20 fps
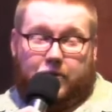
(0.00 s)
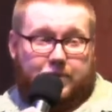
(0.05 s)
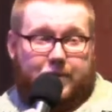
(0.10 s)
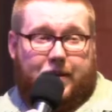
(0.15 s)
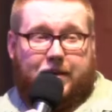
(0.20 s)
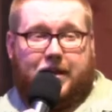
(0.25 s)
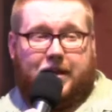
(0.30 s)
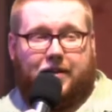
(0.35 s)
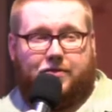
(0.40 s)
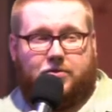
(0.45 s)
I
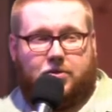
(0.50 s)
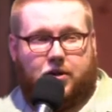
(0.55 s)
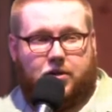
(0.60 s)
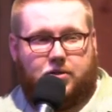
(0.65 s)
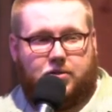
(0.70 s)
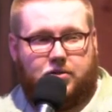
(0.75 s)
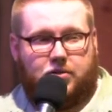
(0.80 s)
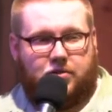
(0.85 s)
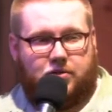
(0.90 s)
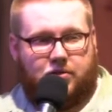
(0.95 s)
was about to have
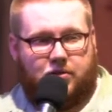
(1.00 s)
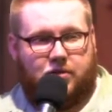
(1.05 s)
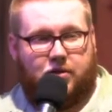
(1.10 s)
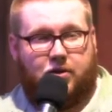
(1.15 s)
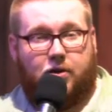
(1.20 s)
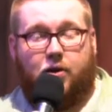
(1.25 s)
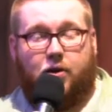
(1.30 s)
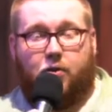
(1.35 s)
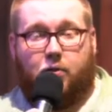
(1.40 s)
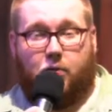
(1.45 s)
church
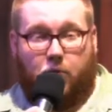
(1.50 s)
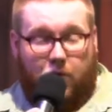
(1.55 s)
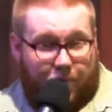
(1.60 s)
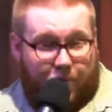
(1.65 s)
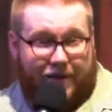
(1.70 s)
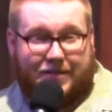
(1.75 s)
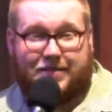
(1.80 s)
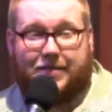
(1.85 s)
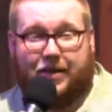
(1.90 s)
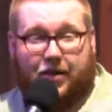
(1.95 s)

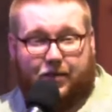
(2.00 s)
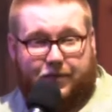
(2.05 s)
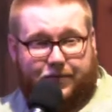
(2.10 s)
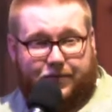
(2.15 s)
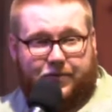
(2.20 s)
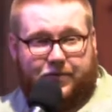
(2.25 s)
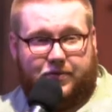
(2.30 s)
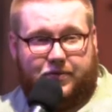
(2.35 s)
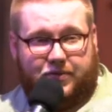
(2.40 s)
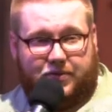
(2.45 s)
with
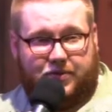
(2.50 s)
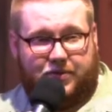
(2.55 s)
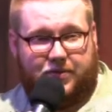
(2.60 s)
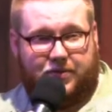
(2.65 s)
myself.